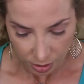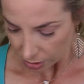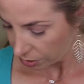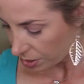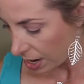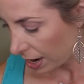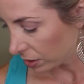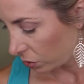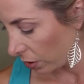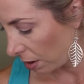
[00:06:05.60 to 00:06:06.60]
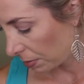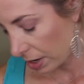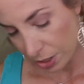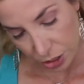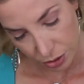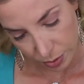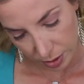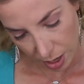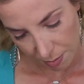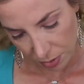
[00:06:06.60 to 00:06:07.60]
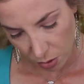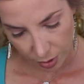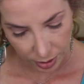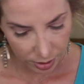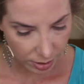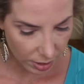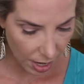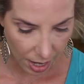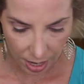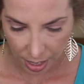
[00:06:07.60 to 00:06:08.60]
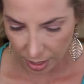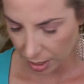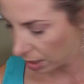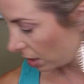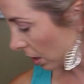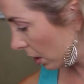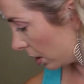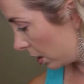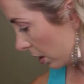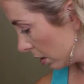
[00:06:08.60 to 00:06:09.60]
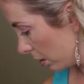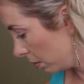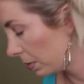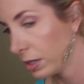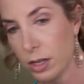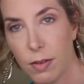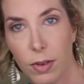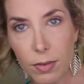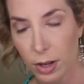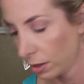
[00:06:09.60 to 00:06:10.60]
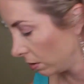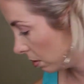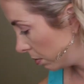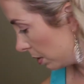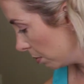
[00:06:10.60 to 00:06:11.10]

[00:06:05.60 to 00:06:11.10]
So next what I'm gonna do is I'm going to take, let me see if I've got all my